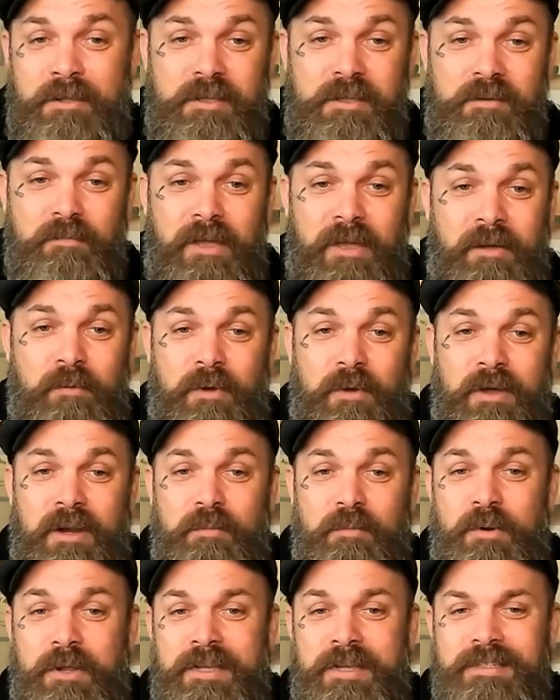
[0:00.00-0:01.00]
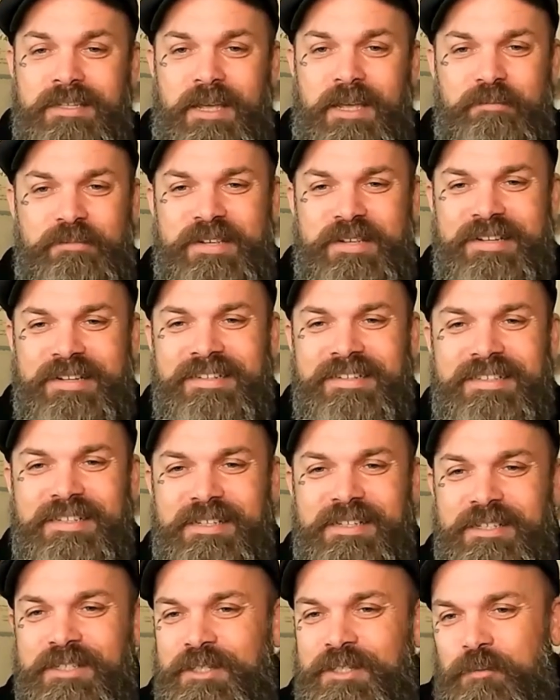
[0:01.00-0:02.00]
you might want to bring something
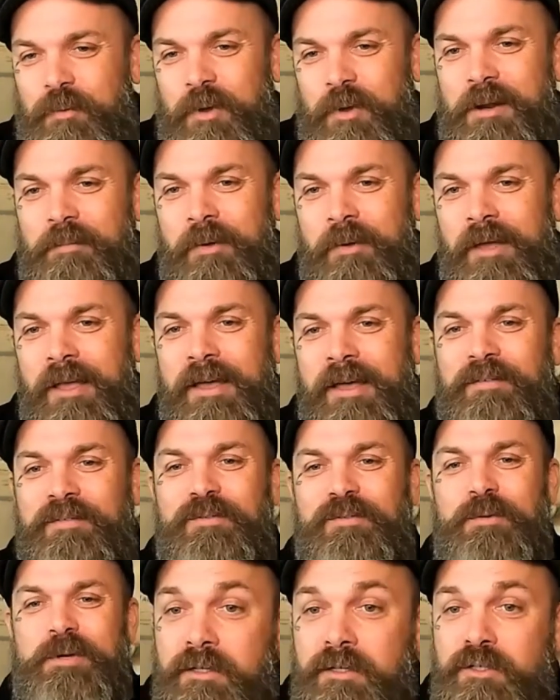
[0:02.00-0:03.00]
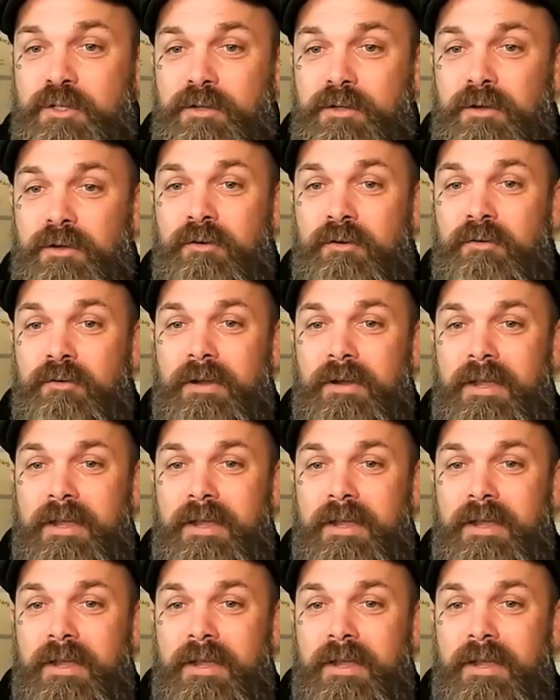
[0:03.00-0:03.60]
to swat them off. It's